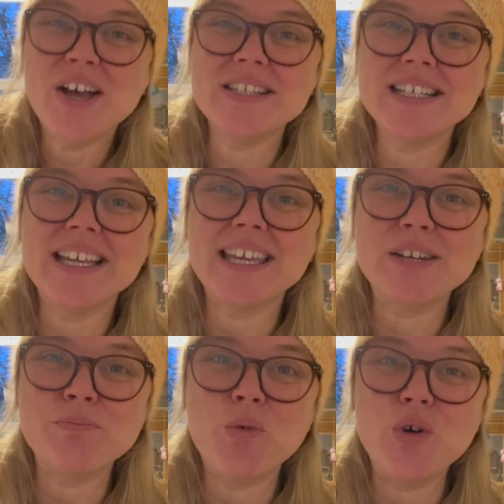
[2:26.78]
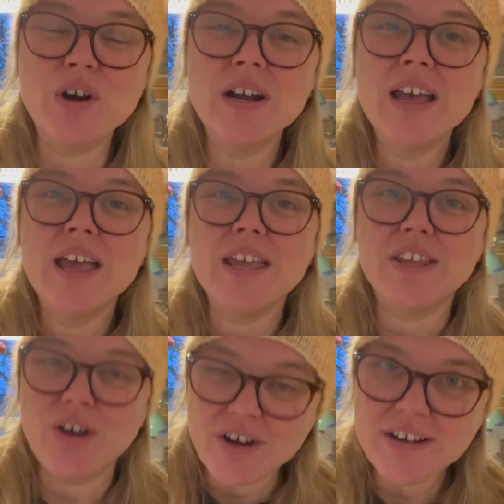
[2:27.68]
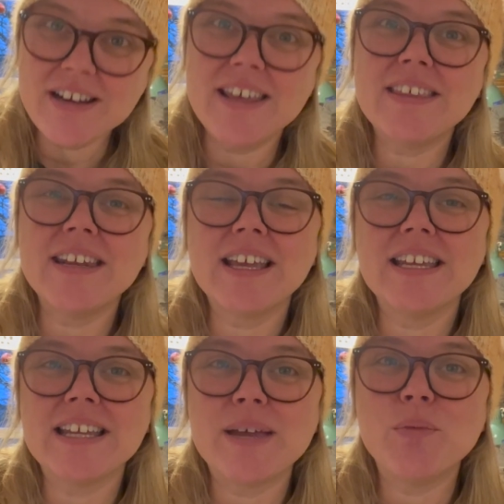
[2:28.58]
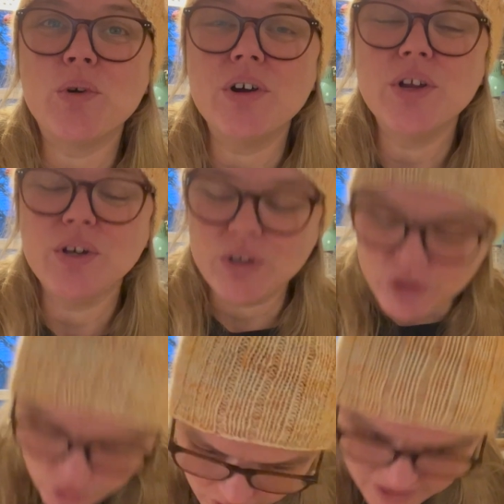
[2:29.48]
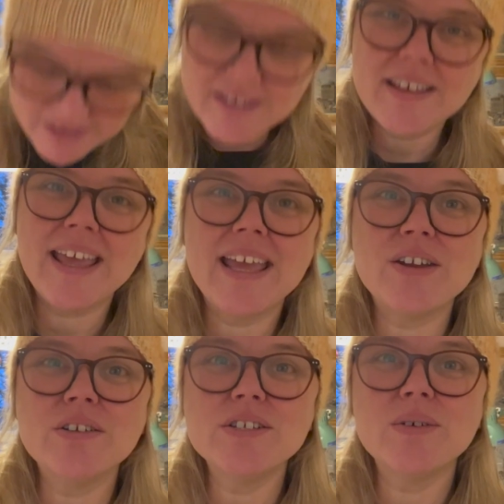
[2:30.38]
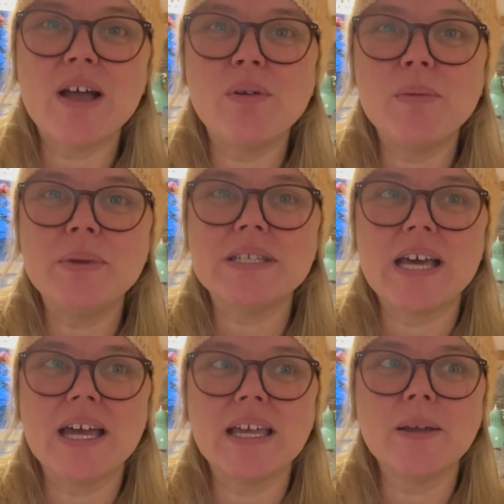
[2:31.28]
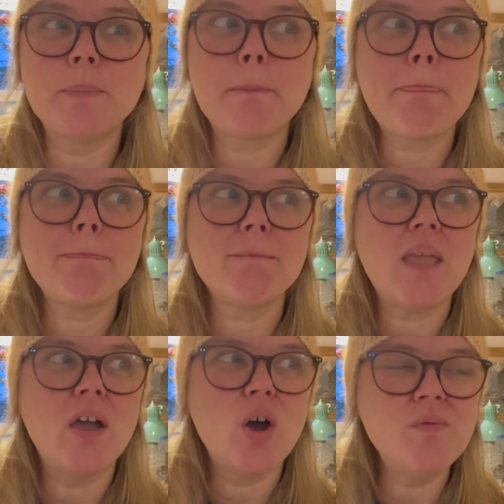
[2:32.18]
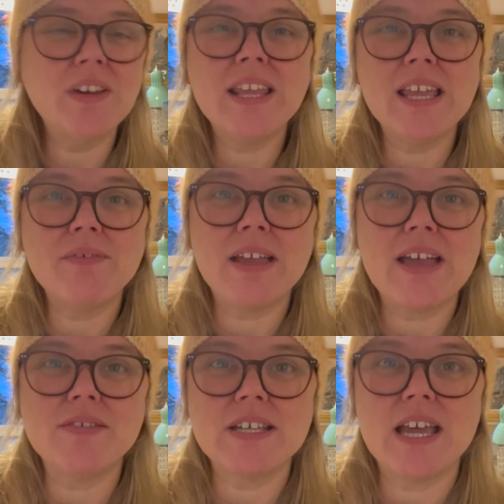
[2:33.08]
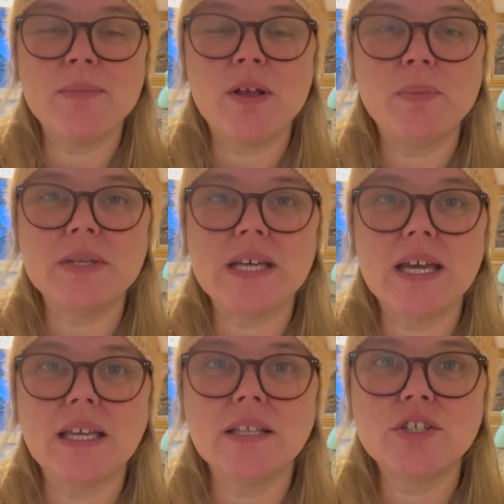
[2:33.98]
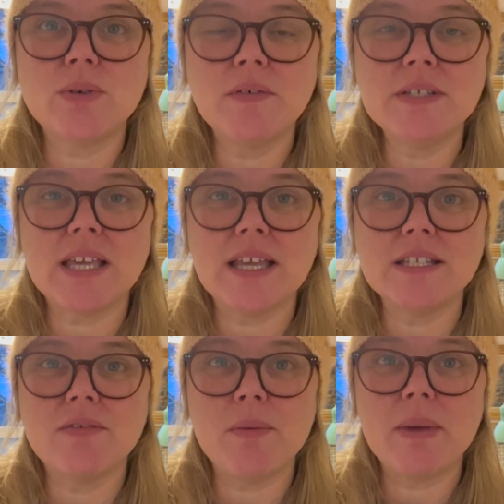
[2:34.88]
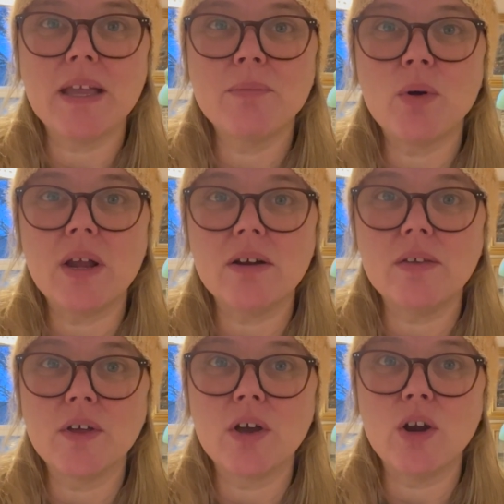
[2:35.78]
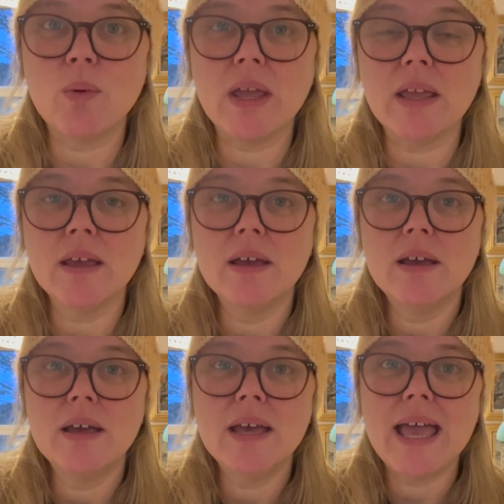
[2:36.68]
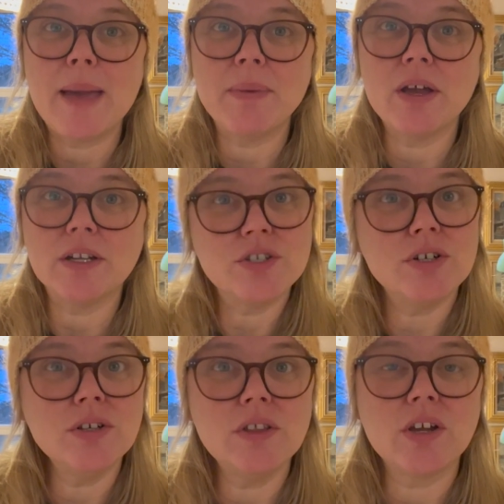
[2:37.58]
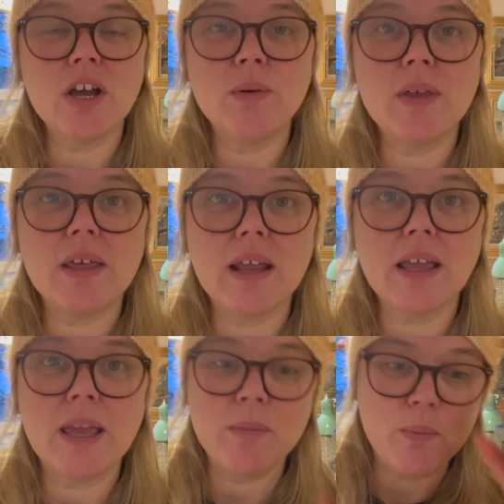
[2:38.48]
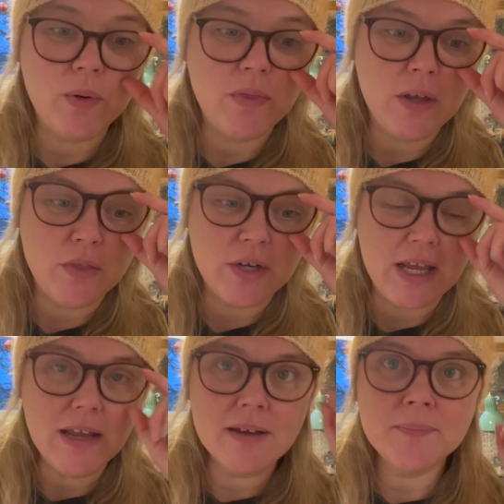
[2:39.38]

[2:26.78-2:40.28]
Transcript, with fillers: until I get more yarn and then I can dye more new. And also I will be dyeing Hopefully, if I have time, I'll be dyeing 12 skeins of the Mega Mohair in the colorway Happy Hunter, the colorway that I came up with the other day.